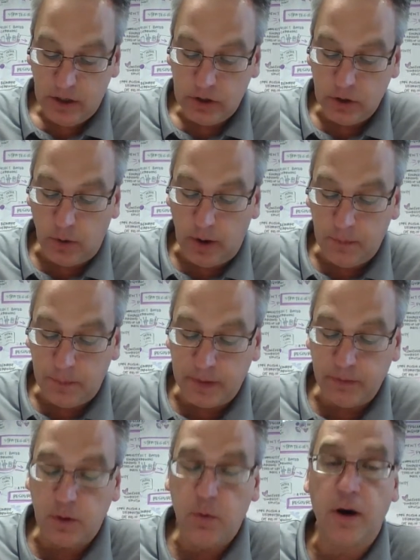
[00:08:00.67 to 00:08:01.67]
you'll be
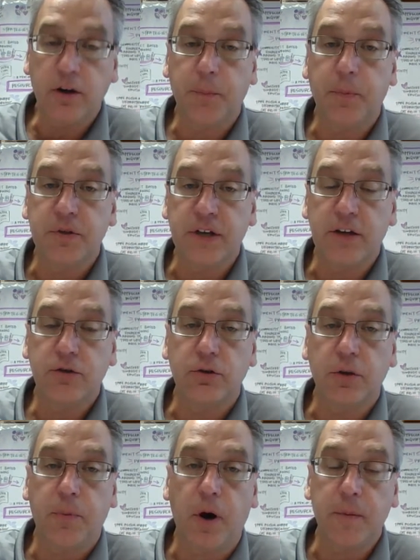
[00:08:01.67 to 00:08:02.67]
required to present your
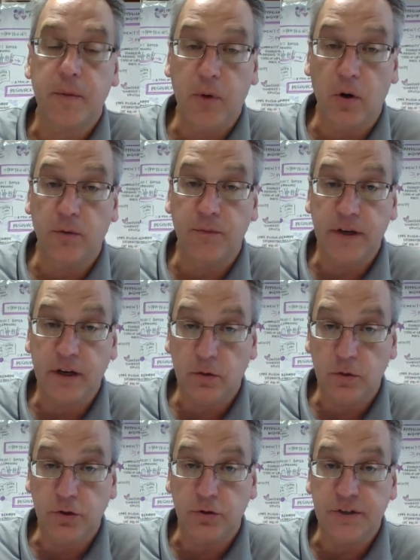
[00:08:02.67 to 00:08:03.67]
Department of Motor
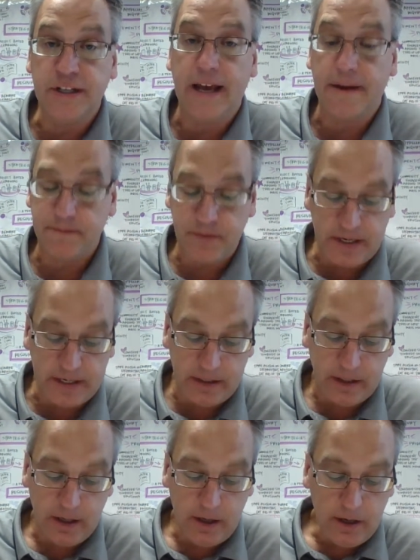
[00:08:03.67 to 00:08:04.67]
Vehicles, your
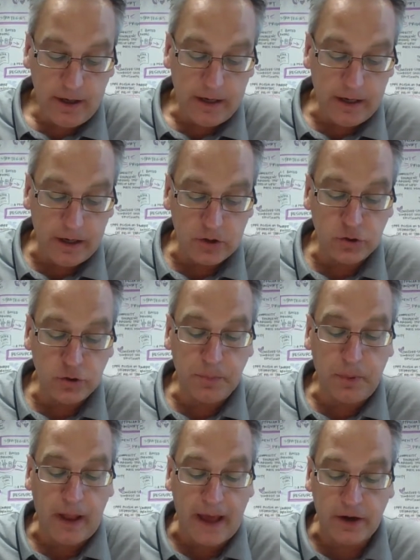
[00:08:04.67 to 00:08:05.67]
DMV issued
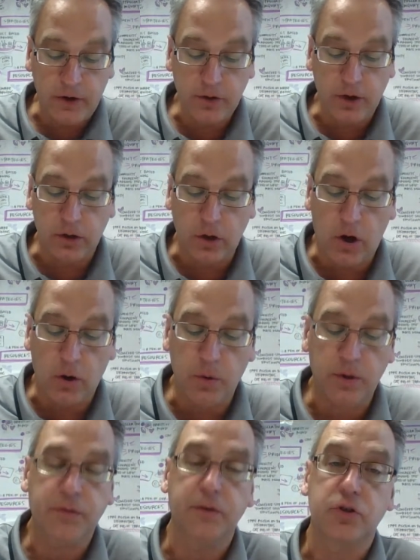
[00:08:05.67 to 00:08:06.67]
placard along
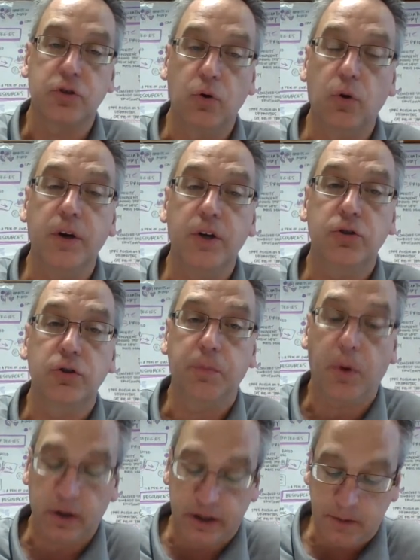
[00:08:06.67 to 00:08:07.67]
with the school issued
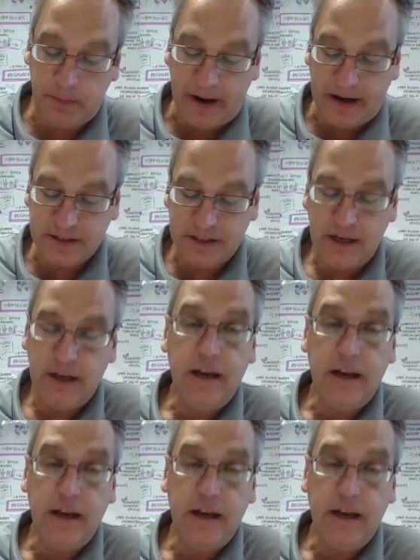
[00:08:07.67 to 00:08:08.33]
parking pass,